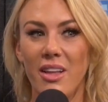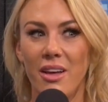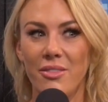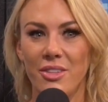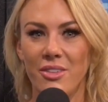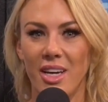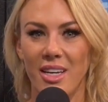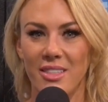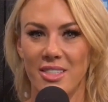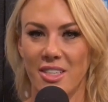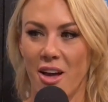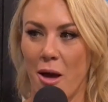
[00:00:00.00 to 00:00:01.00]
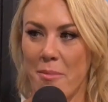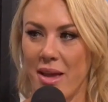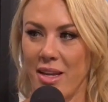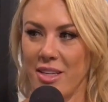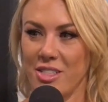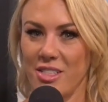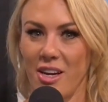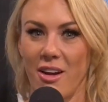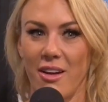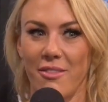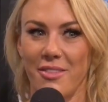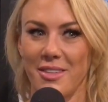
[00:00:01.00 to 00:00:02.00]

love you guys to comment and share if